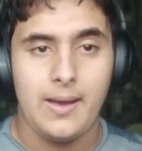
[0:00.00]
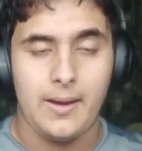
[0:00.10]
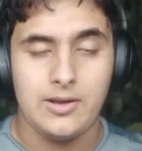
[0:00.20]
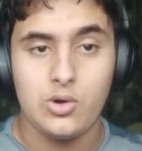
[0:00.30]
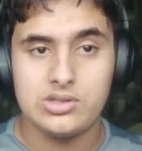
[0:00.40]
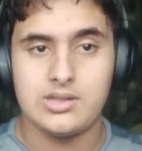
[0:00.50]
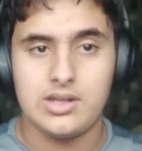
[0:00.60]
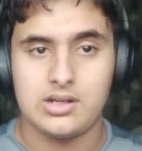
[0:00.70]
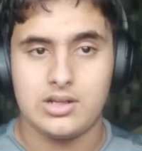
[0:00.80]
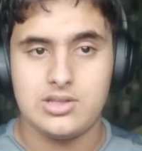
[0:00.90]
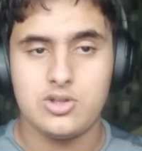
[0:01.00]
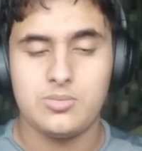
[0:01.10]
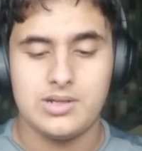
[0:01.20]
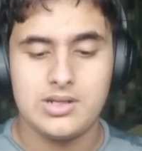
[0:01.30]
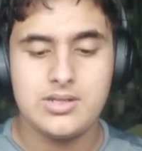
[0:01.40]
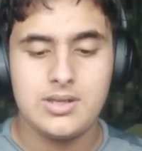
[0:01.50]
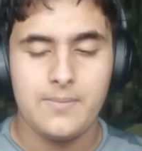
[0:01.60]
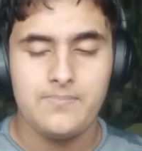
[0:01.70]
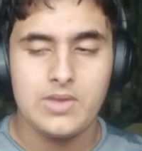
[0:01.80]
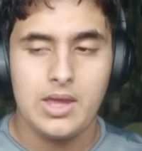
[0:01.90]
knowing that they're consumers,
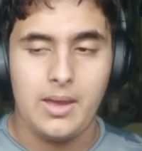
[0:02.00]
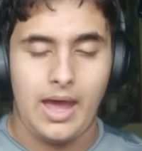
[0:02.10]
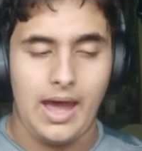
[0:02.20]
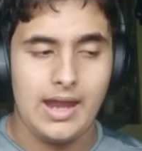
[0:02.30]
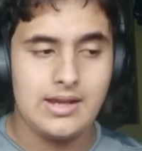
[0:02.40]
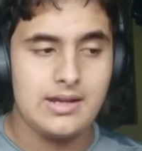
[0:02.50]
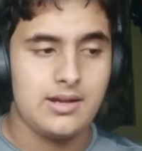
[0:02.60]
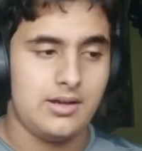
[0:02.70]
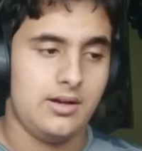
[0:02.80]
and